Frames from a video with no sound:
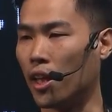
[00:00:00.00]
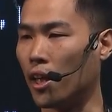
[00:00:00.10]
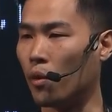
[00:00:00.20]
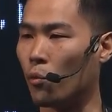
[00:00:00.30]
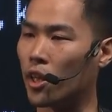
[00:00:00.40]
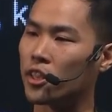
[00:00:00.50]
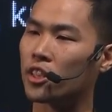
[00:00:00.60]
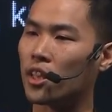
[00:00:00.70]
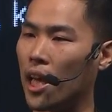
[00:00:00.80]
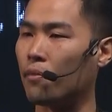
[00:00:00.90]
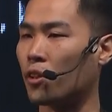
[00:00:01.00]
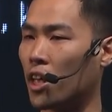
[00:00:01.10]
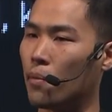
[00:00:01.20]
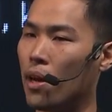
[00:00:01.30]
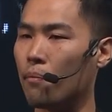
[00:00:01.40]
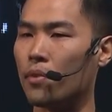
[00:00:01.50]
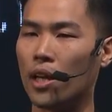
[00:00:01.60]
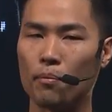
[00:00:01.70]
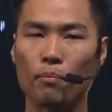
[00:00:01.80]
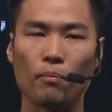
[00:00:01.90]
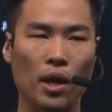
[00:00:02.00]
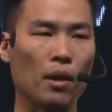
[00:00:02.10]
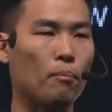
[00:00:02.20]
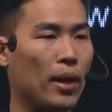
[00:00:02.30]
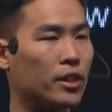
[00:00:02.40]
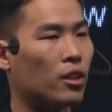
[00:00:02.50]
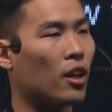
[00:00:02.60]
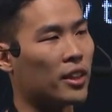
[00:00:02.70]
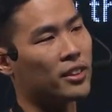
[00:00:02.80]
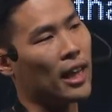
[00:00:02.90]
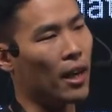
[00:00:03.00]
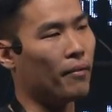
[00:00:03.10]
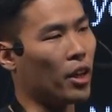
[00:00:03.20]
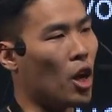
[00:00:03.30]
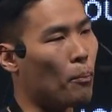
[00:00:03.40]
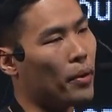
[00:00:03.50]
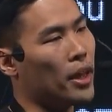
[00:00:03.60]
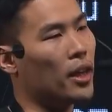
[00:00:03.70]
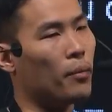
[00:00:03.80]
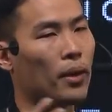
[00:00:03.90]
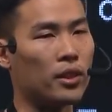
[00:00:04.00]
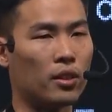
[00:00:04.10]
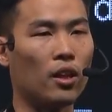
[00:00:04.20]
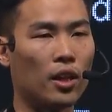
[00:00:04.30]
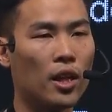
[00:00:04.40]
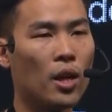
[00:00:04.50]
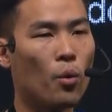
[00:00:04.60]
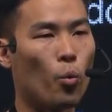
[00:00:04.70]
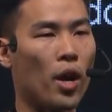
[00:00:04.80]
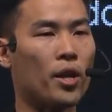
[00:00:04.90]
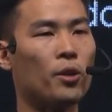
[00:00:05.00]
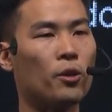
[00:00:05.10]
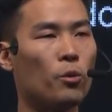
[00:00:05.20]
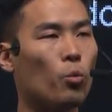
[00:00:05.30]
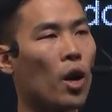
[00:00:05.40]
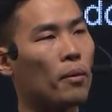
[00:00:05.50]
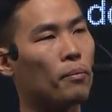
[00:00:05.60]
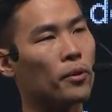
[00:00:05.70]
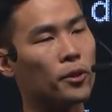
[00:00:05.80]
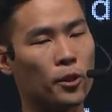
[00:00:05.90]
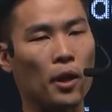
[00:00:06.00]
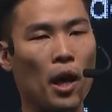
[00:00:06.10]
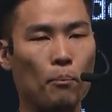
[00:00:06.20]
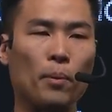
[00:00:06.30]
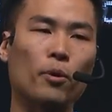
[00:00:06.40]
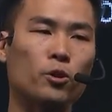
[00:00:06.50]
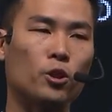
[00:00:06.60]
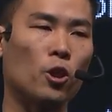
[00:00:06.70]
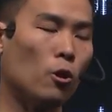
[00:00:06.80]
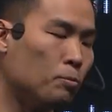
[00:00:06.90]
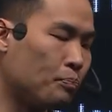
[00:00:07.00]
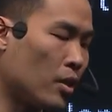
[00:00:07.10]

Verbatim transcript: And we just have to keep update um, based on the size of the company, based on where you want um, people to go.